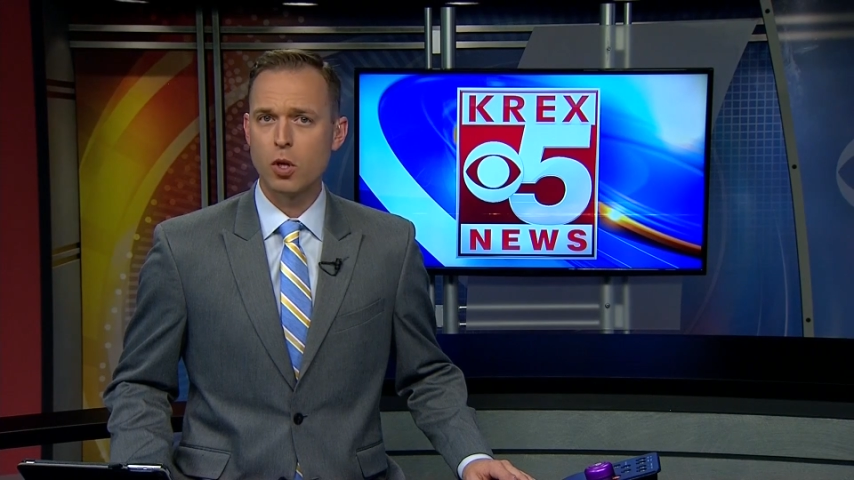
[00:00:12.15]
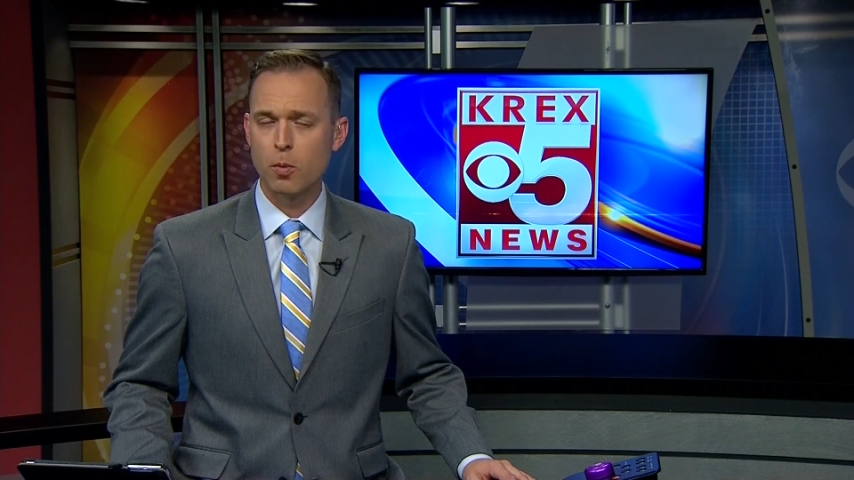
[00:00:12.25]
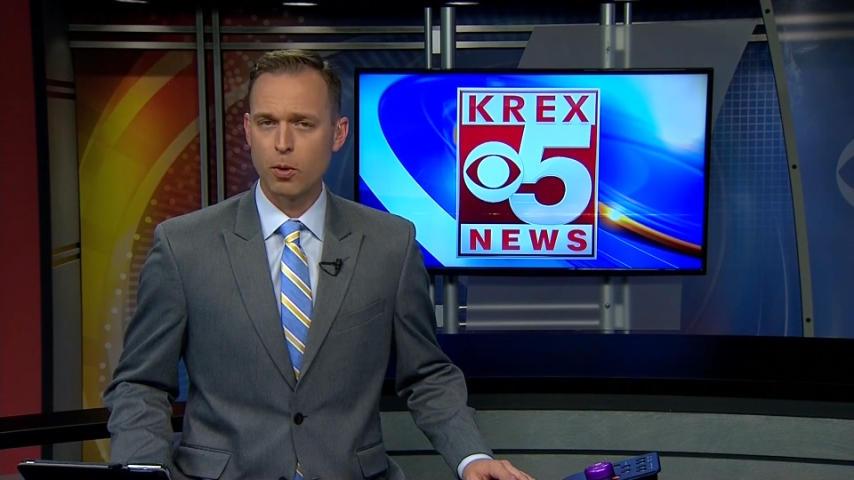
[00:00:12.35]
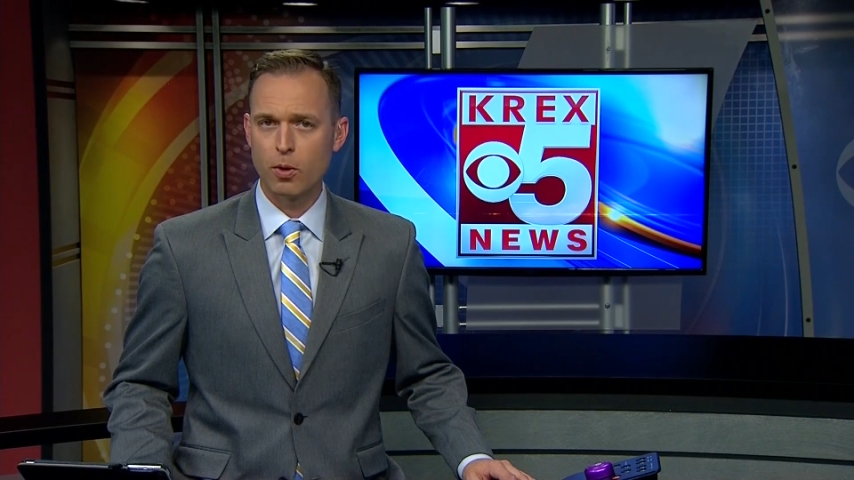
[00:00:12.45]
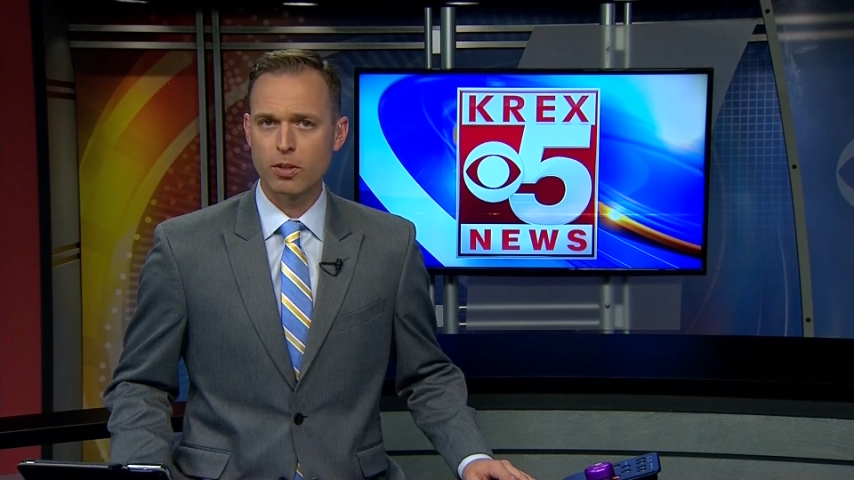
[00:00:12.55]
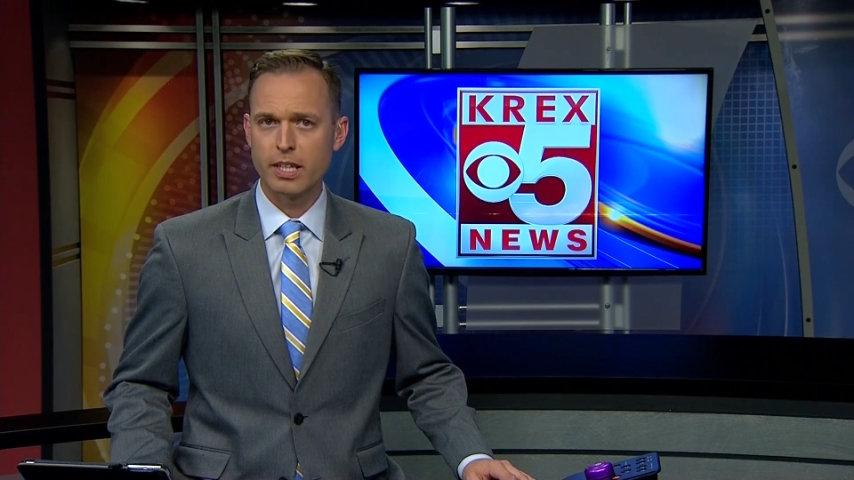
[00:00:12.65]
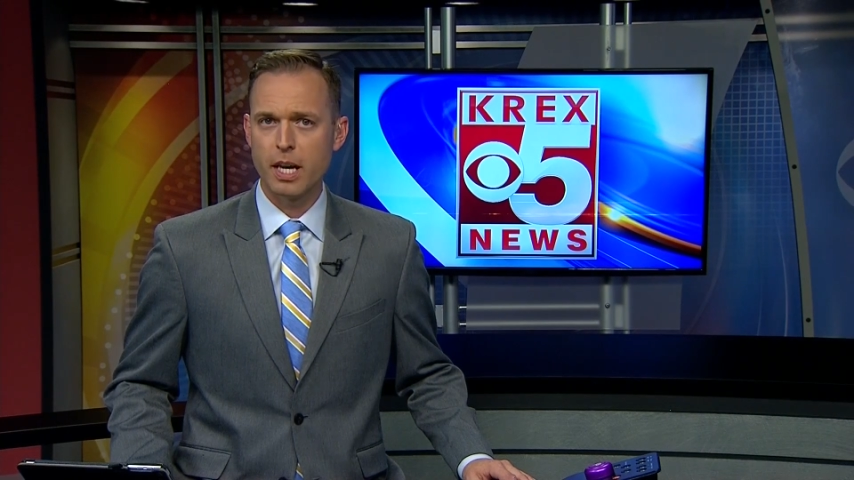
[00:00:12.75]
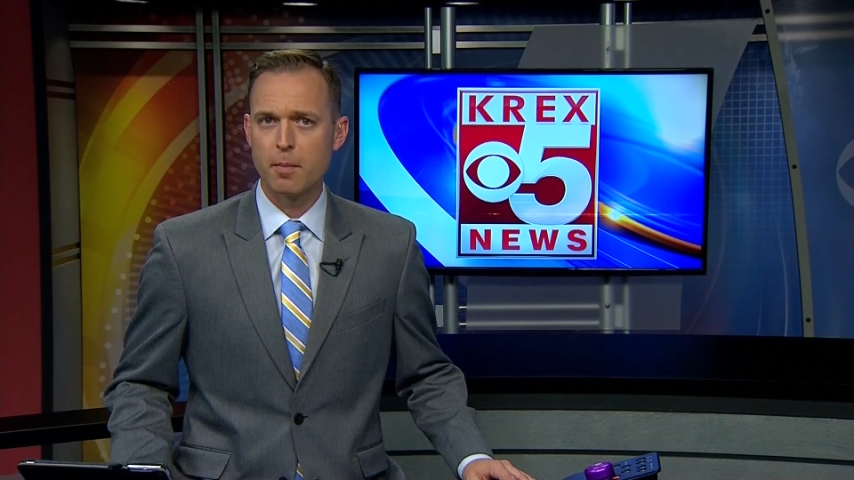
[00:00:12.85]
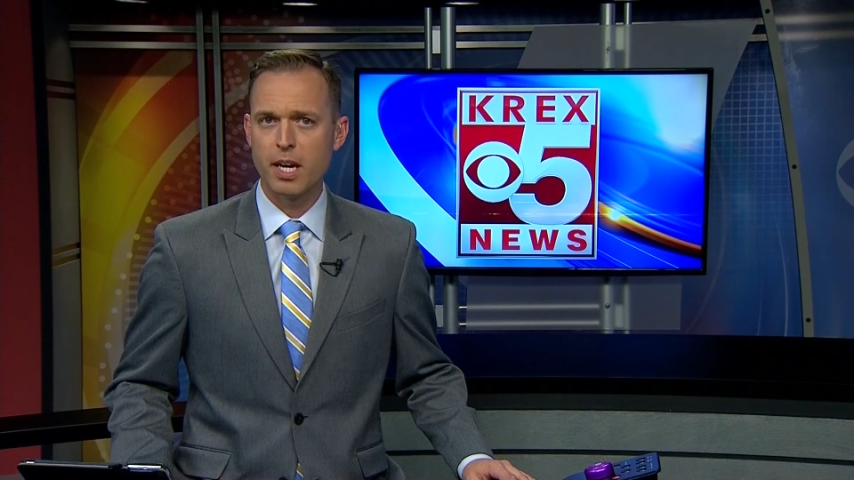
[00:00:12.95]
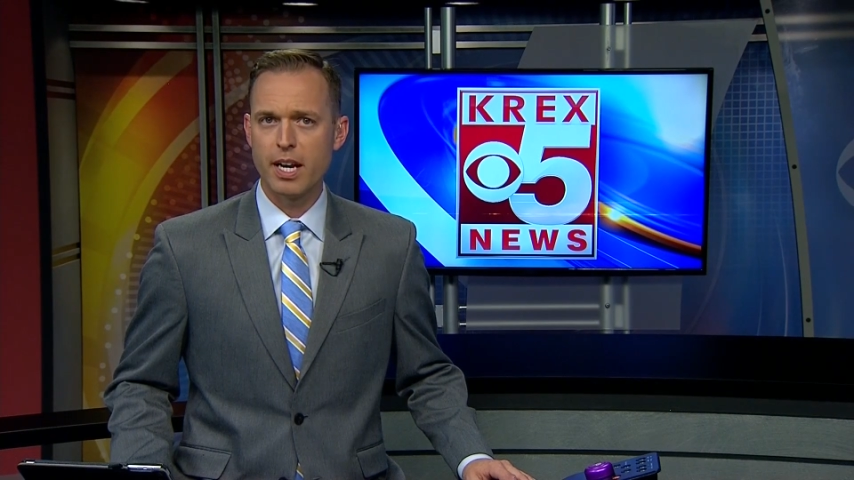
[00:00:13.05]
home early
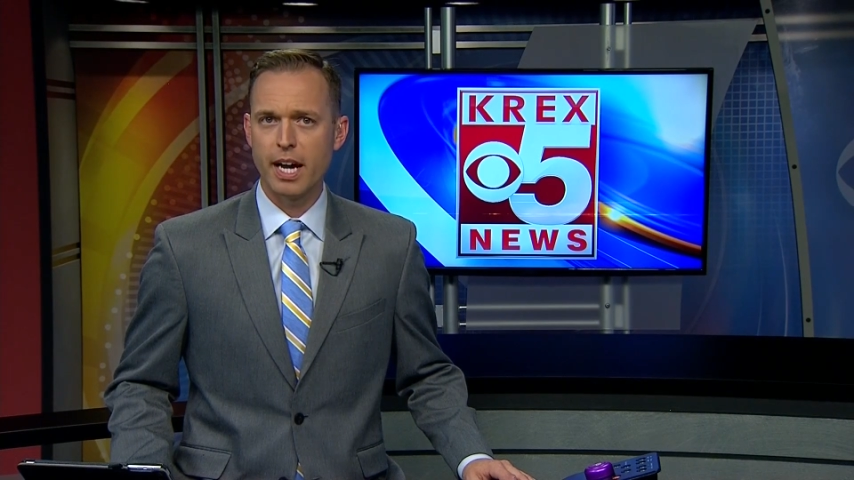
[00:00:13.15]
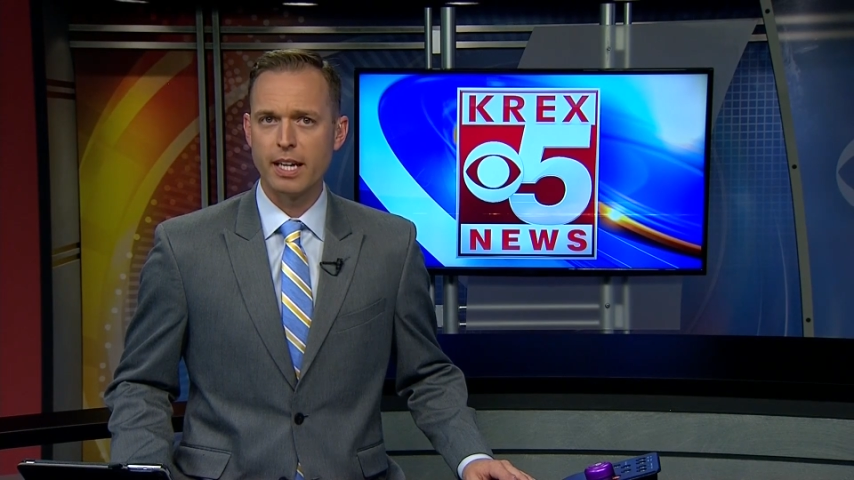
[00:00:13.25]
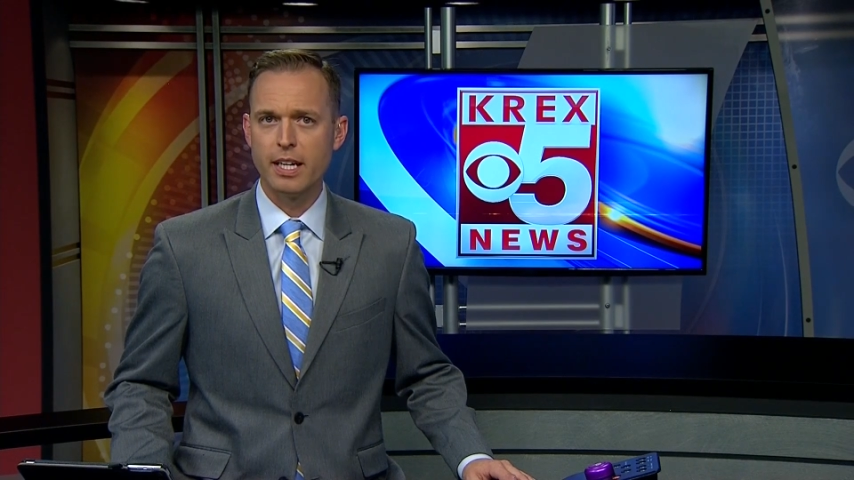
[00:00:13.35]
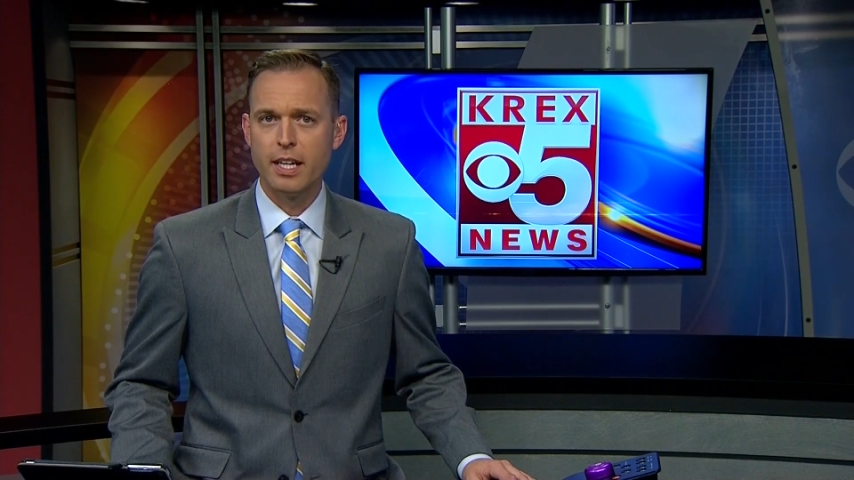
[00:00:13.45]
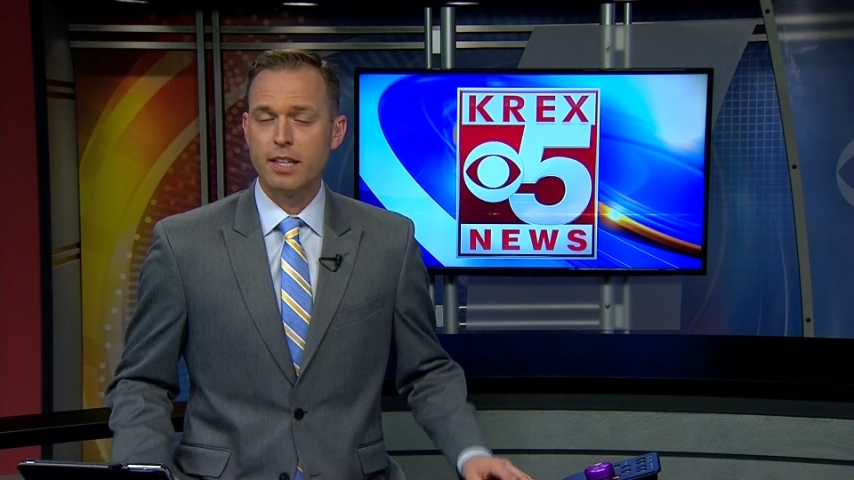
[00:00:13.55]
on Monday.